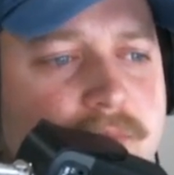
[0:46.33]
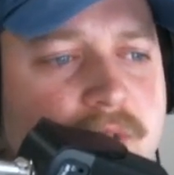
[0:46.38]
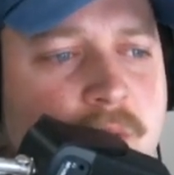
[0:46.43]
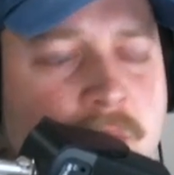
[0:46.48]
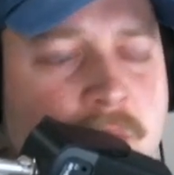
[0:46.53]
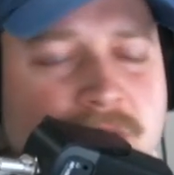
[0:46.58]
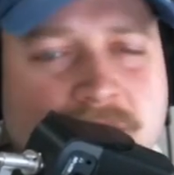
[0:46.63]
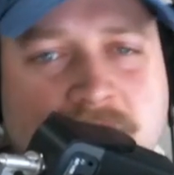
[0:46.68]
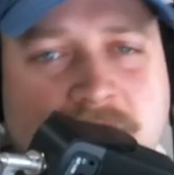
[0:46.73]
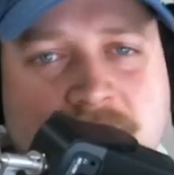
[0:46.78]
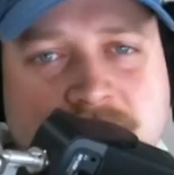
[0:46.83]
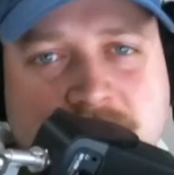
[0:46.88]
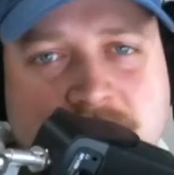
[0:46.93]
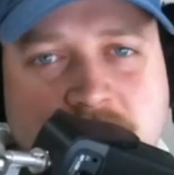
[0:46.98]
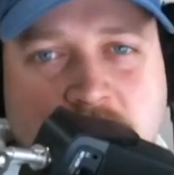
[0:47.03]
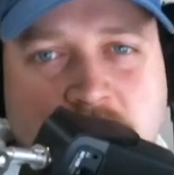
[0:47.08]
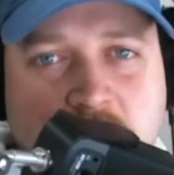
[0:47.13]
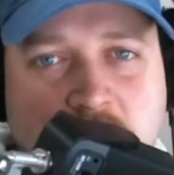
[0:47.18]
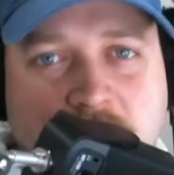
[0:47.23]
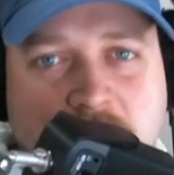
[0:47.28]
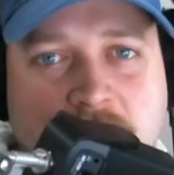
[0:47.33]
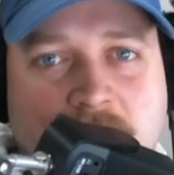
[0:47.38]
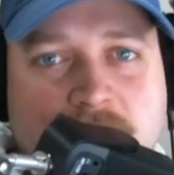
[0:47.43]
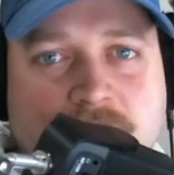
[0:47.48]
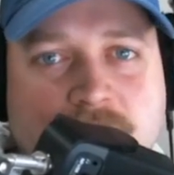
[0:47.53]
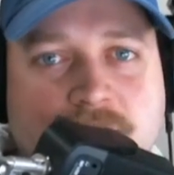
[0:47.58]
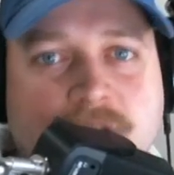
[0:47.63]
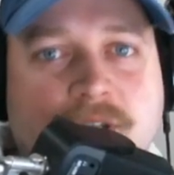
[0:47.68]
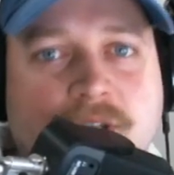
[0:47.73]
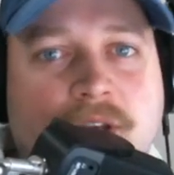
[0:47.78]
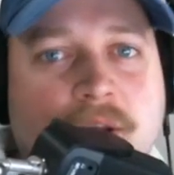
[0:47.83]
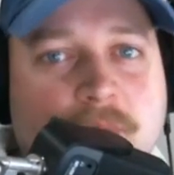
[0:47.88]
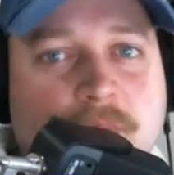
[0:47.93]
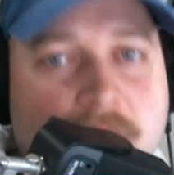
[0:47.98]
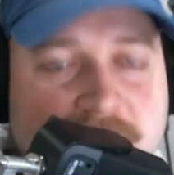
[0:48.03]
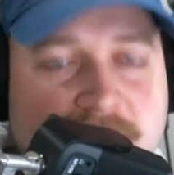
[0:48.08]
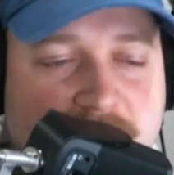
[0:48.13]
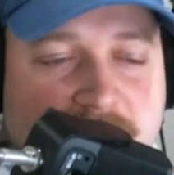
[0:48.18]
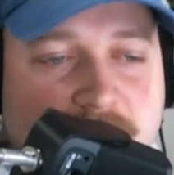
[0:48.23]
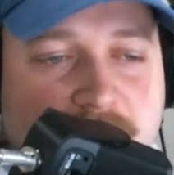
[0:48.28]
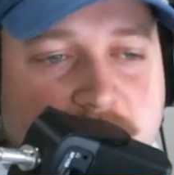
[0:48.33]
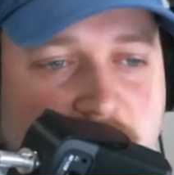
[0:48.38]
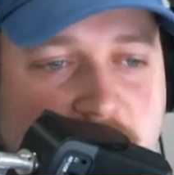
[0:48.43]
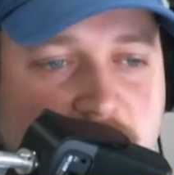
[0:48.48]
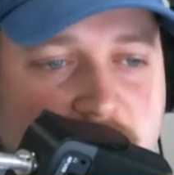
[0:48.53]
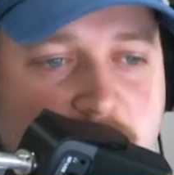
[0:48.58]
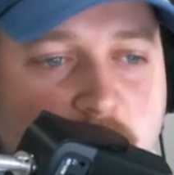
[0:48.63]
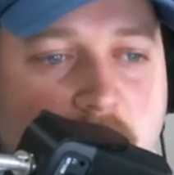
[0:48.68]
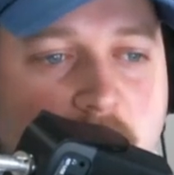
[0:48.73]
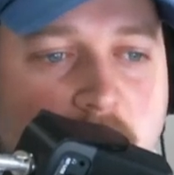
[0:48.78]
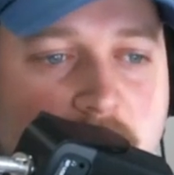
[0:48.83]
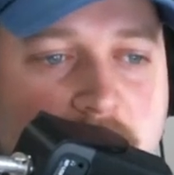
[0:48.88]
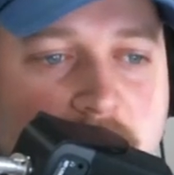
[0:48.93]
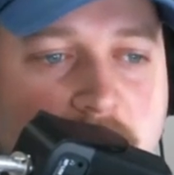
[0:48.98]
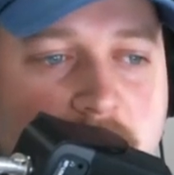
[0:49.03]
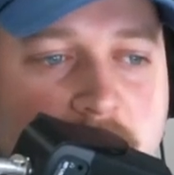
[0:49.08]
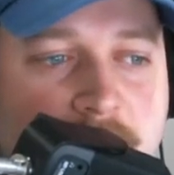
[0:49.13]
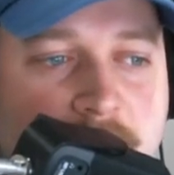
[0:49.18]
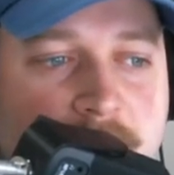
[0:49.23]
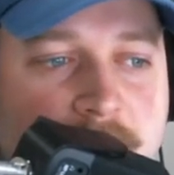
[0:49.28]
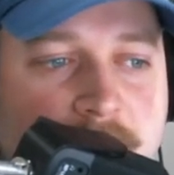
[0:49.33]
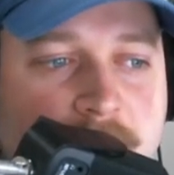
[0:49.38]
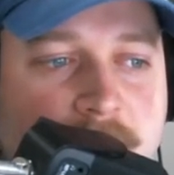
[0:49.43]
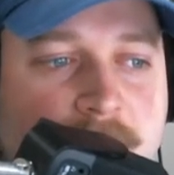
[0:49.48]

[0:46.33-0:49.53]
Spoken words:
Once it gets to the knockouts, you get basically a fresh wild card.